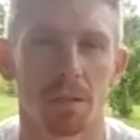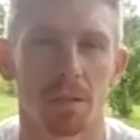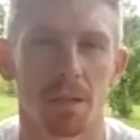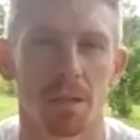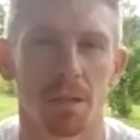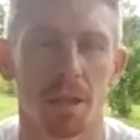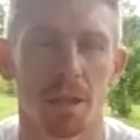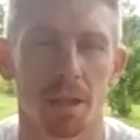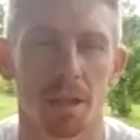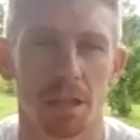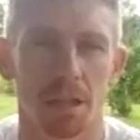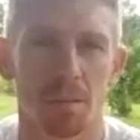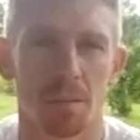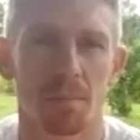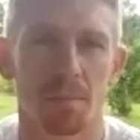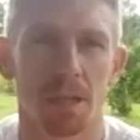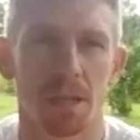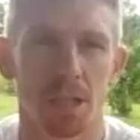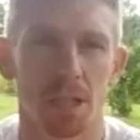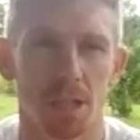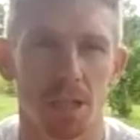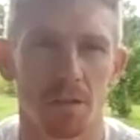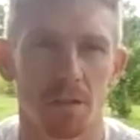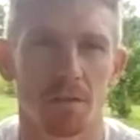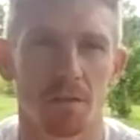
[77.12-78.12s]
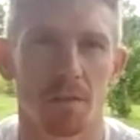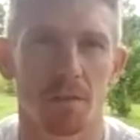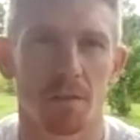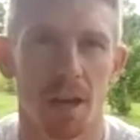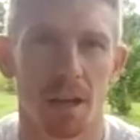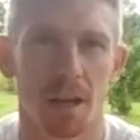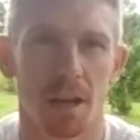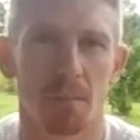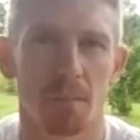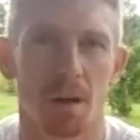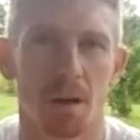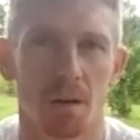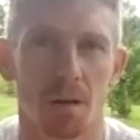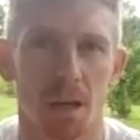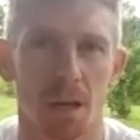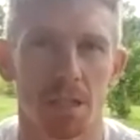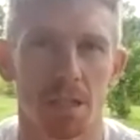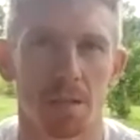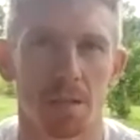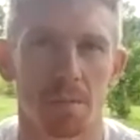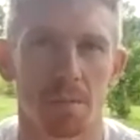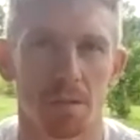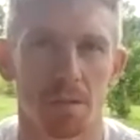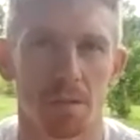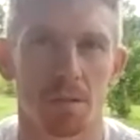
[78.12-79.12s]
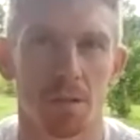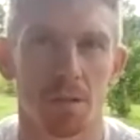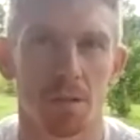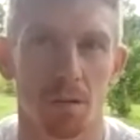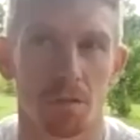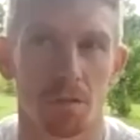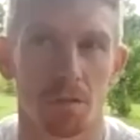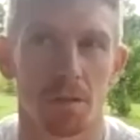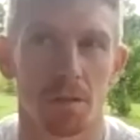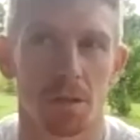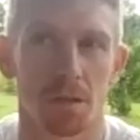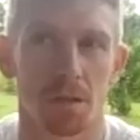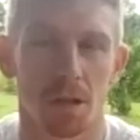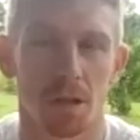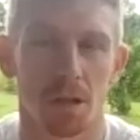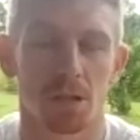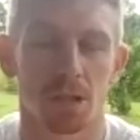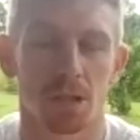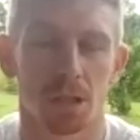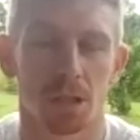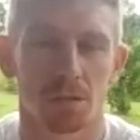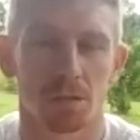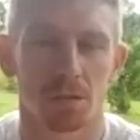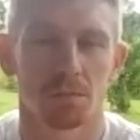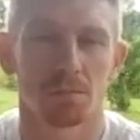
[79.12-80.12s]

I think that's the biggest shift I've had in my relationships as a result of this coaching.